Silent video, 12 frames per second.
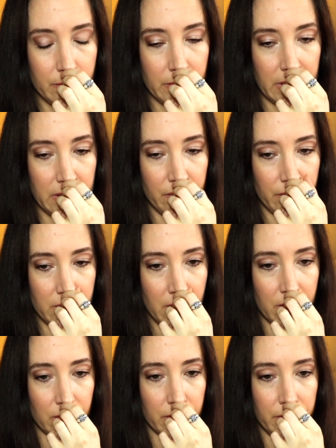my
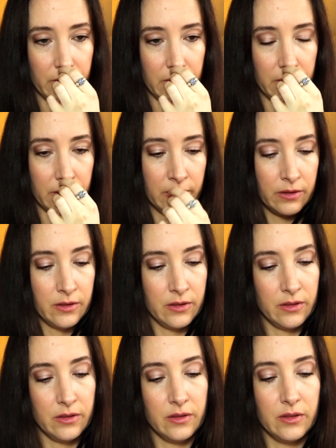photography
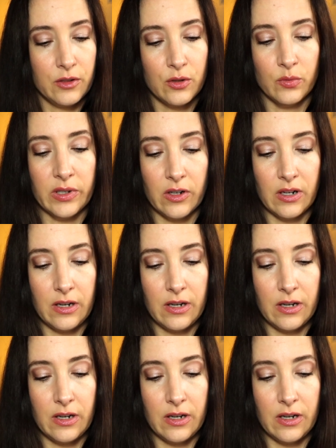career,